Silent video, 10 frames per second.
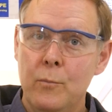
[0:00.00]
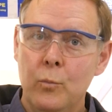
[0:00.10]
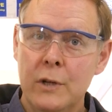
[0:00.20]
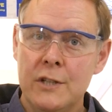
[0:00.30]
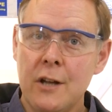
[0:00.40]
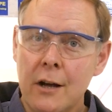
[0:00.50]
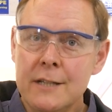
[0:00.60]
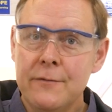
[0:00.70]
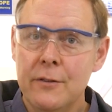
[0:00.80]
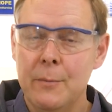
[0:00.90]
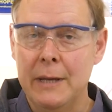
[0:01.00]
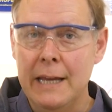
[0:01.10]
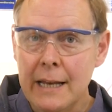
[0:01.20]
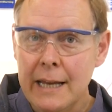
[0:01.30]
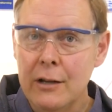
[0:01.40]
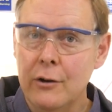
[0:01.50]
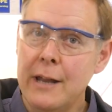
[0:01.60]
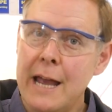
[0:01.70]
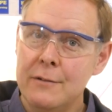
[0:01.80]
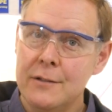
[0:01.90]
we started from the beginning on
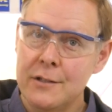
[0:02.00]
how to